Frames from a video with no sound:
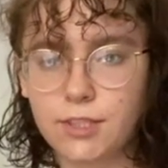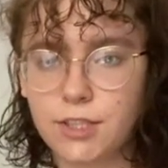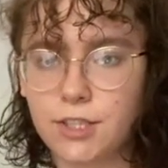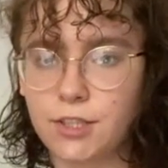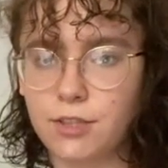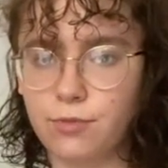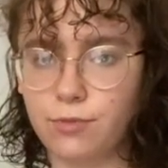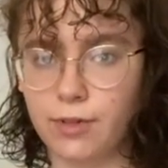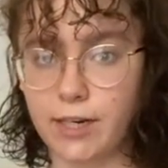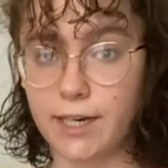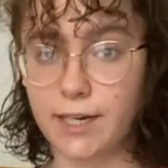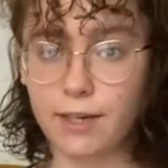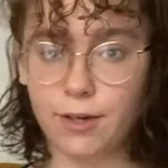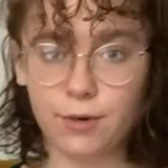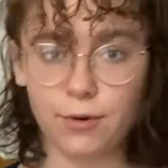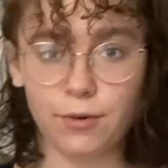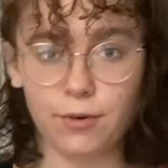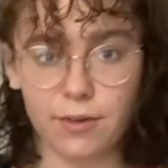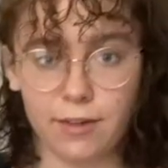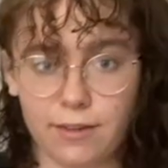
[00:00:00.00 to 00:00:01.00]
to the reading
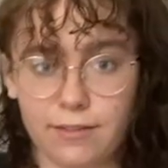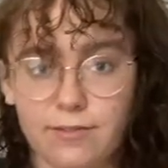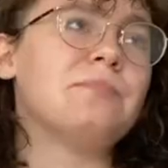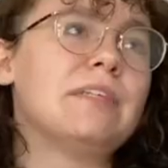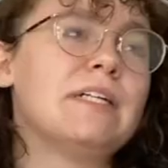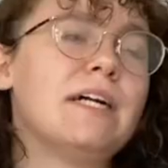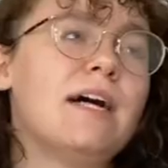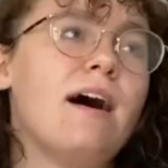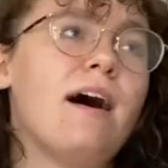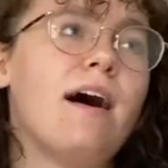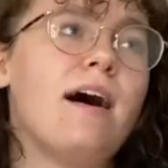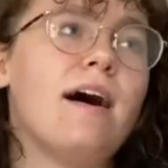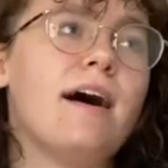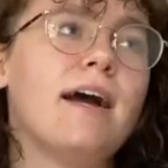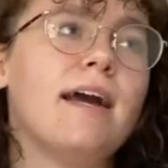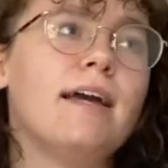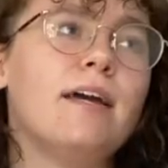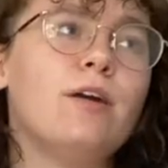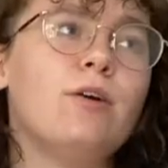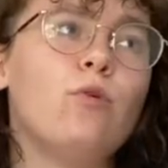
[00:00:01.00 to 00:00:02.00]
corner.
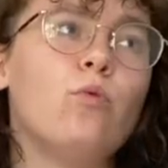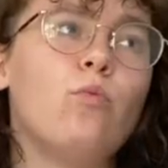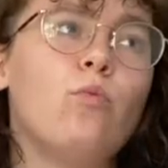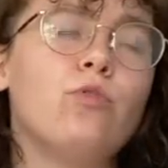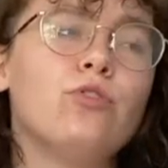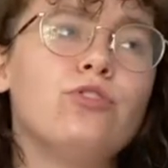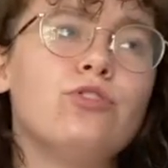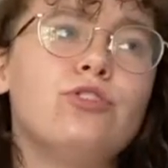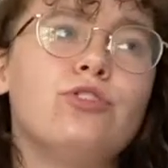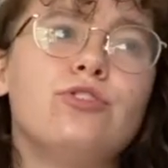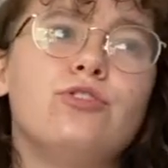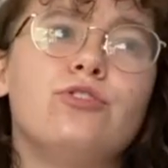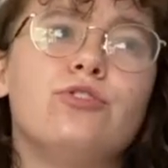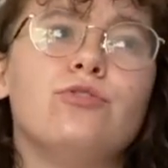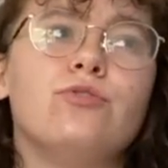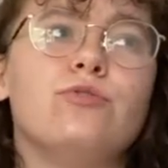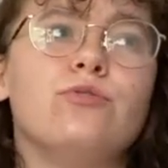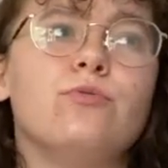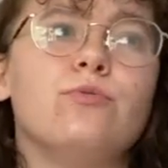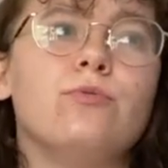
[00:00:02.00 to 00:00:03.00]
I want to
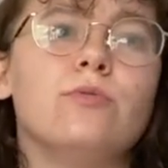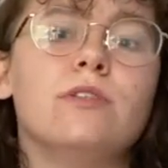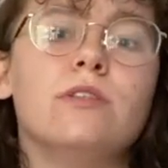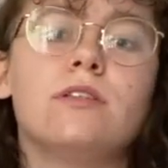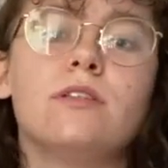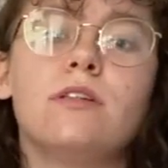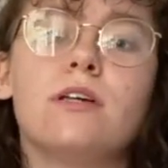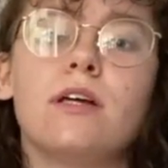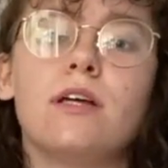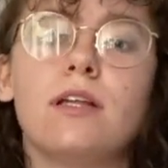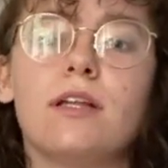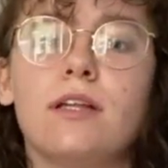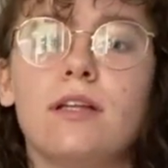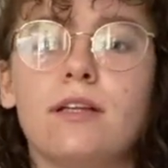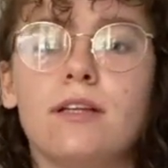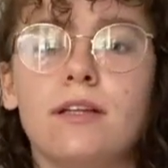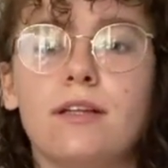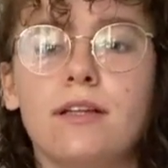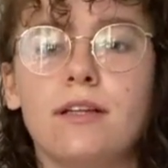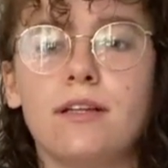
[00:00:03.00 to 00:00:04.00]
do
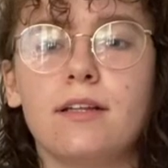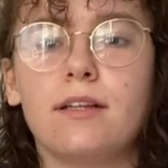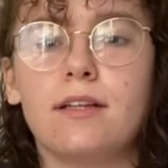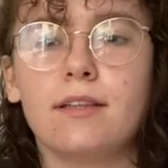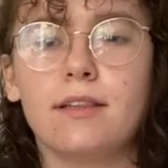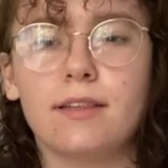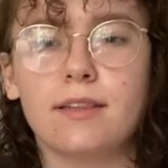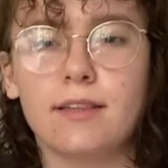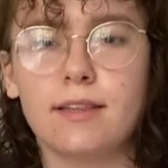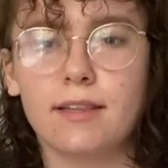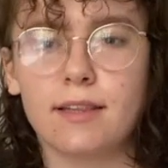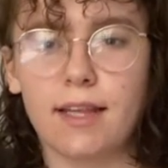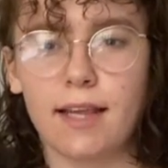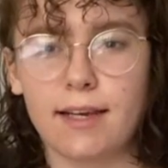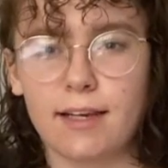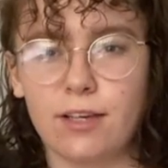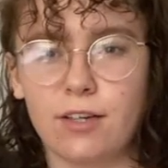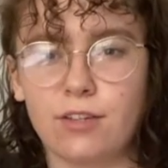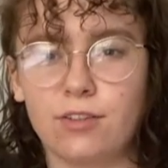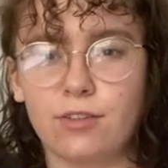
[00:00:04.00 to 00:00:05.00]

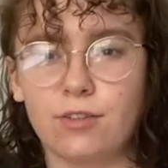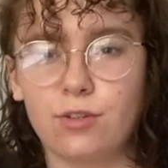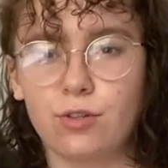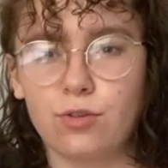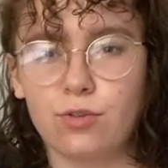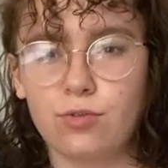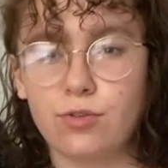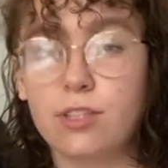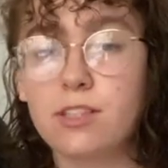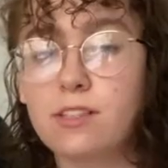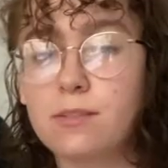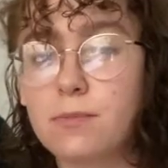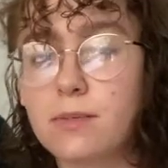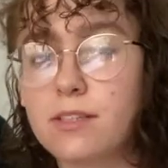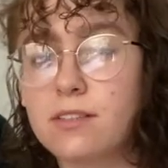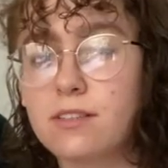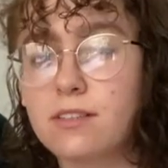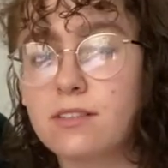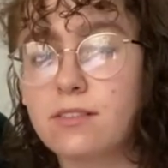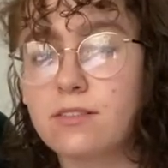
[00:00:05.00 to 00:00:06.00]
like a
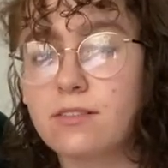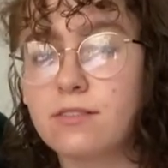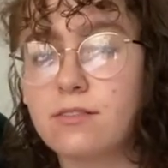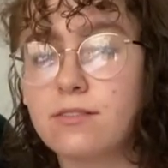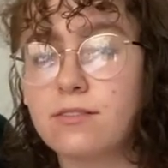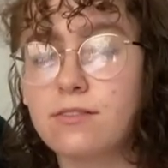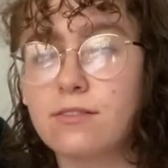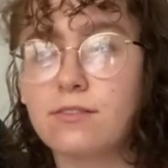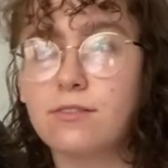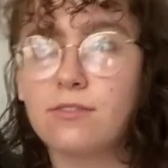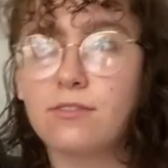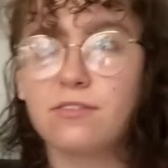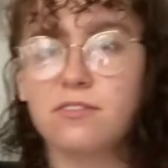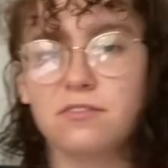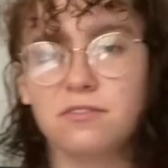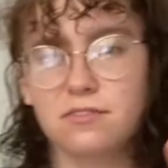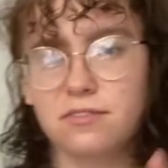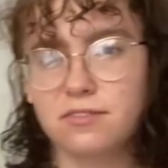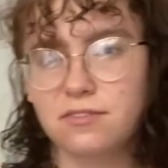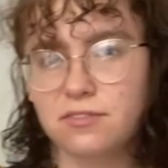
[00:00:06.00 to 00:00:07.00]
Christmas
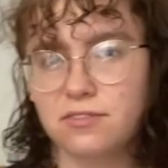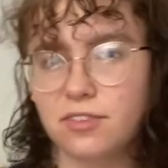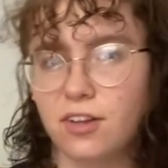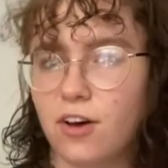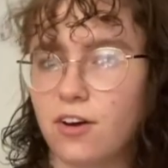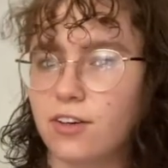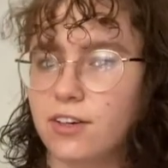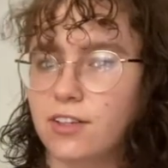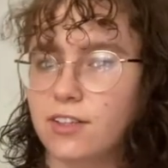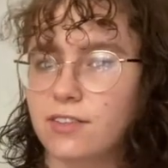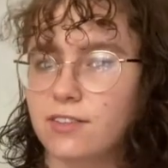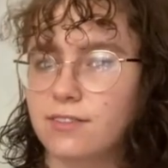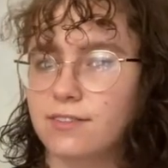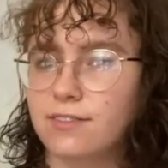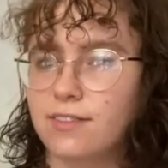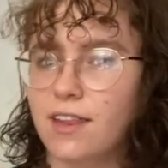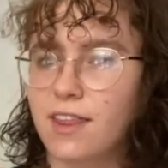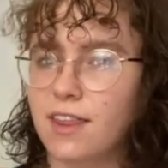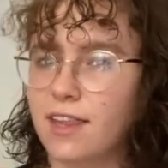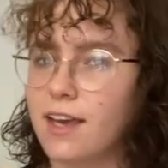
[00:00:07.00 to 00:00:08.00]
vlog
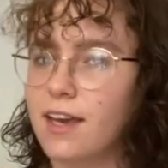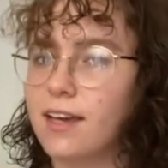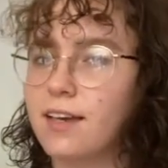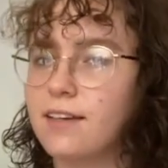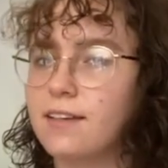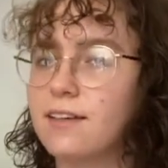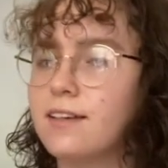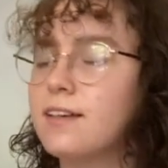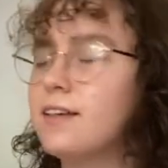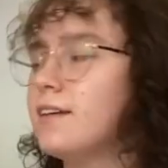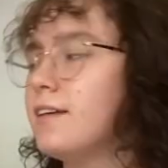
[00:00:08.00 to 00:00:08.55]
thing.